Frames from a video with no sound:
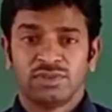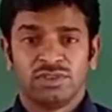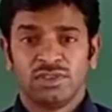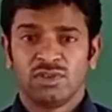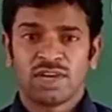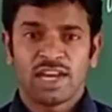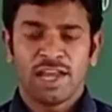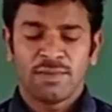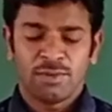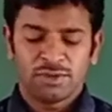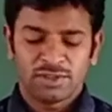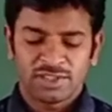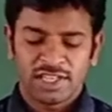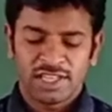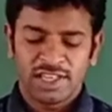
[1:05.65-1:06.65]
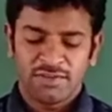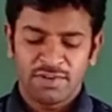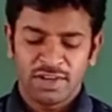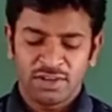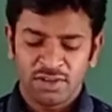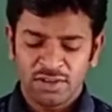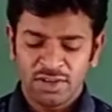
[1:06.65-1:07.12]
You can able to see the
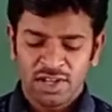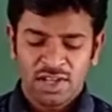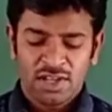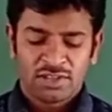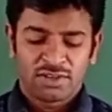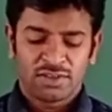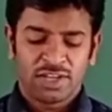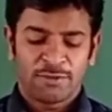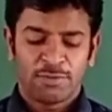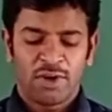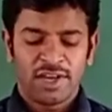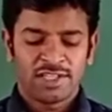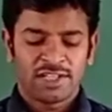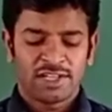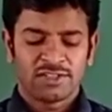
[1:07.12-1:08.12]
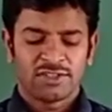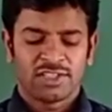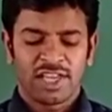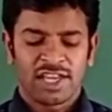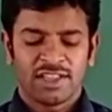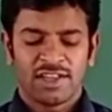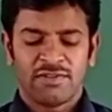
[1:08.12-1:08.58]
window. So that boy is also
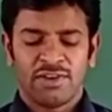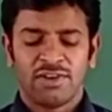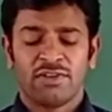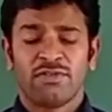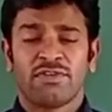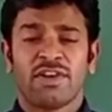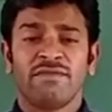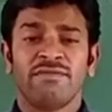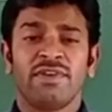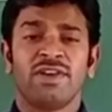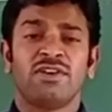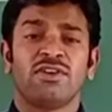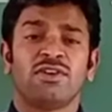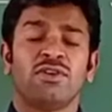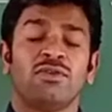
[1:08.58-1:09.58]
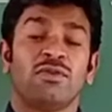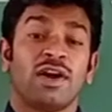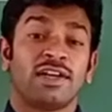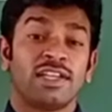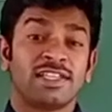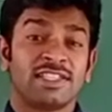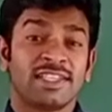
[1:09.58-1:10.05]
seeing the window. From window,
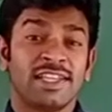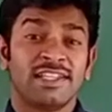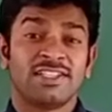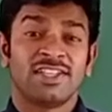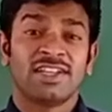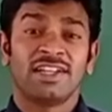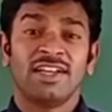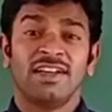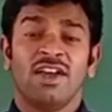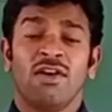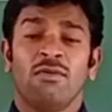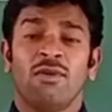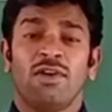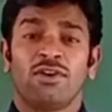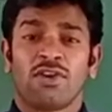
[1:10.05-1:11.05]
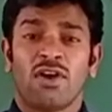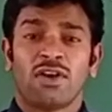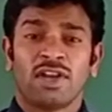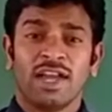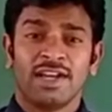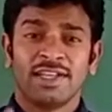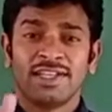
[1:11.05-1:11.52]
what is seen, children? One
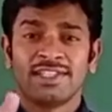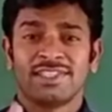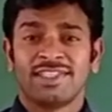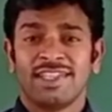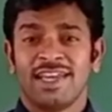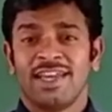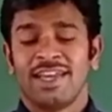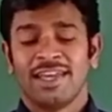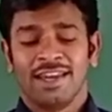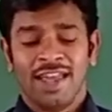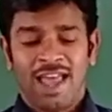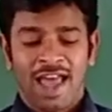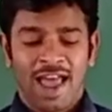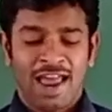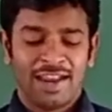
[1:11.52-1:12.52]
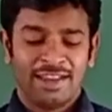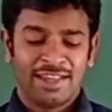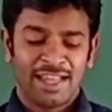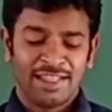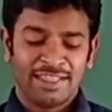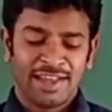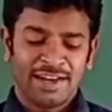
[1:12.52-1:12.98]
rocket is there, and
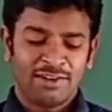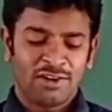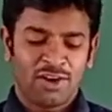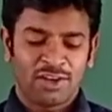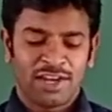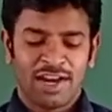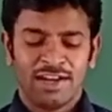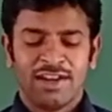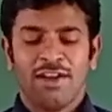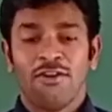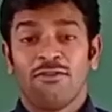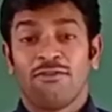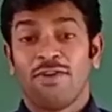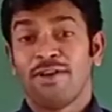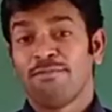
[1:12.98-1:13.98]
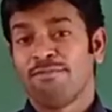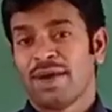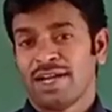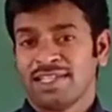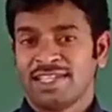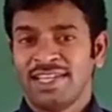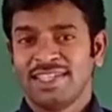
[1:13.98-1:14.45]
in that rocket, one
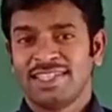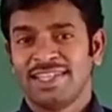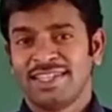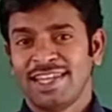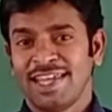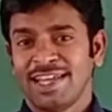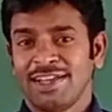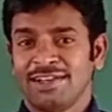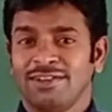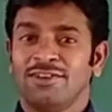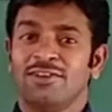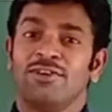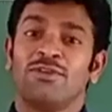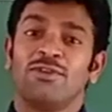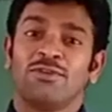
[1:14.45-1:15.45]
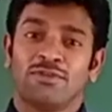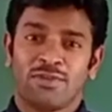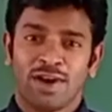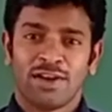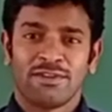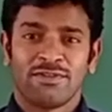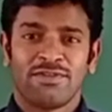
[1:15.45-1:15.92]
person is sitting.
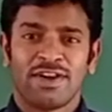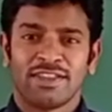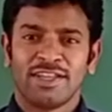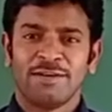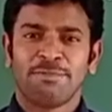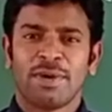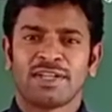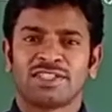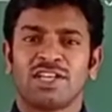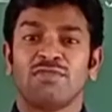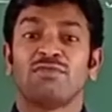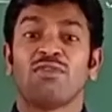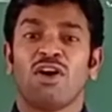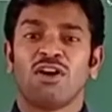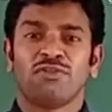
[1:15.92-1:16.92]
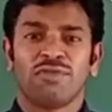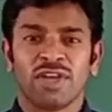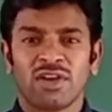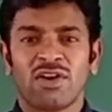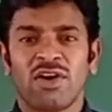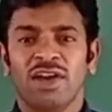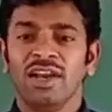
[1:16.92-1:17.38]
For that person, what
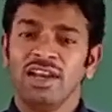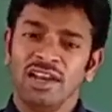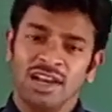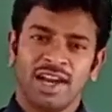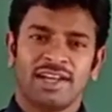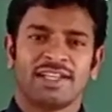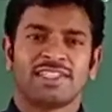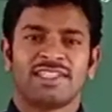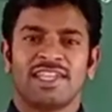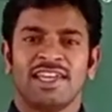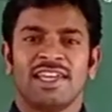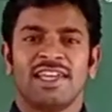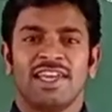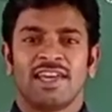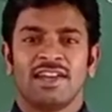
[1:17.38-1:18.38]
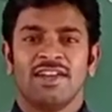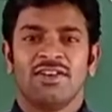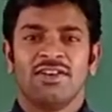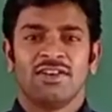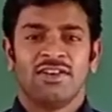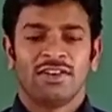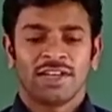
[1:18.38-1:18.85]
we call? Let us see here.
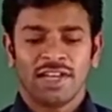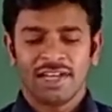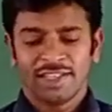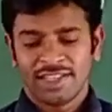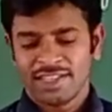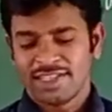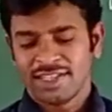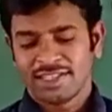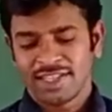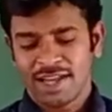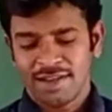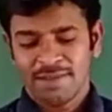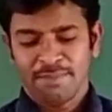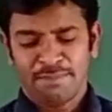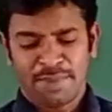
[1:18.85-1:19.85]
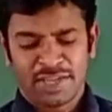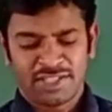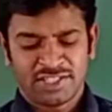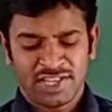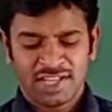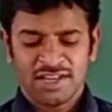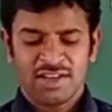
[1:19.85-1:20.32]
Okay, this is the
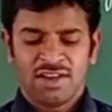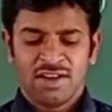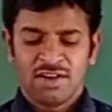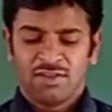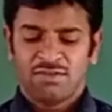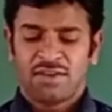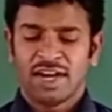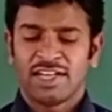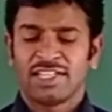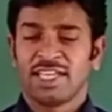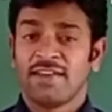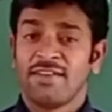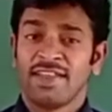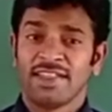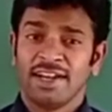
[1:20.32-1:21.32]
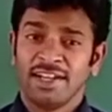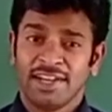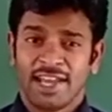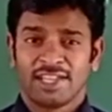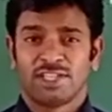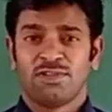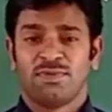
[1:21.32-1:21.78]
picture. What is given in the
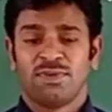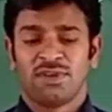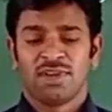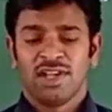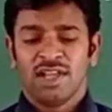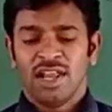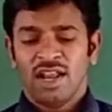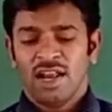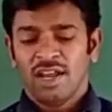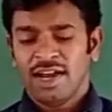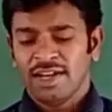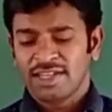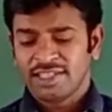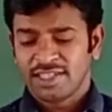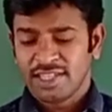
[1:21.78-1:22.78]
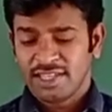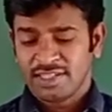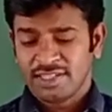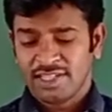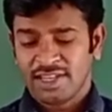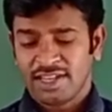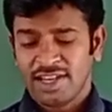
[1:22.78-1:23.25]
textbook? Let us
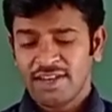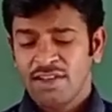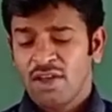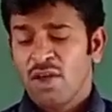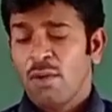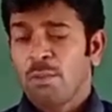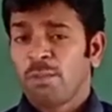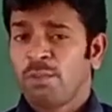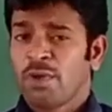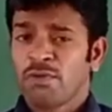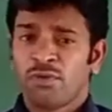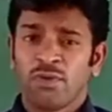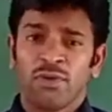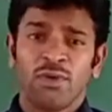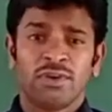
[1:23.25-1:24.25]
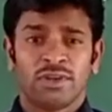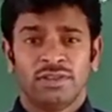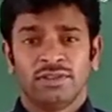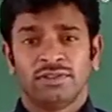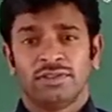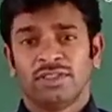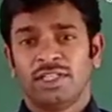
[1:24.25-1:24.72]
see, children.
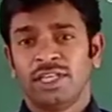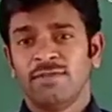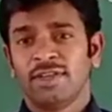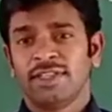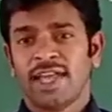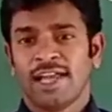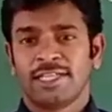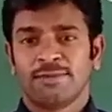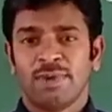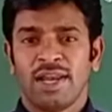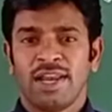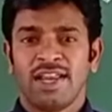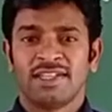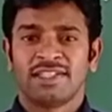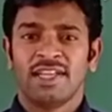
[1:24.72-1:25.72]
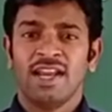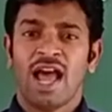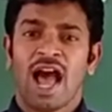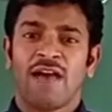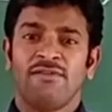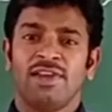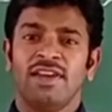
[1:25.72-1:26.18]
Before giving the explanation,
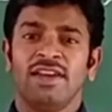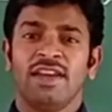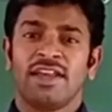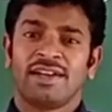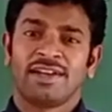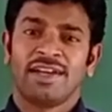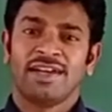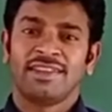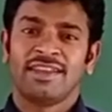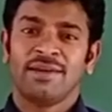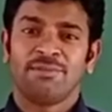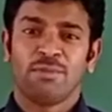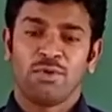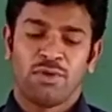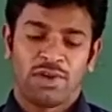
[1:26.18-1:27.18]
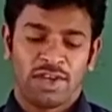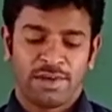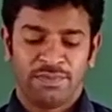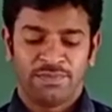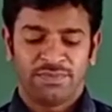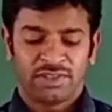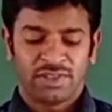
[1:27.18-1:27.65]
I will read the
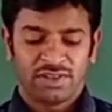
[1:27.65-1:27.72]
poem.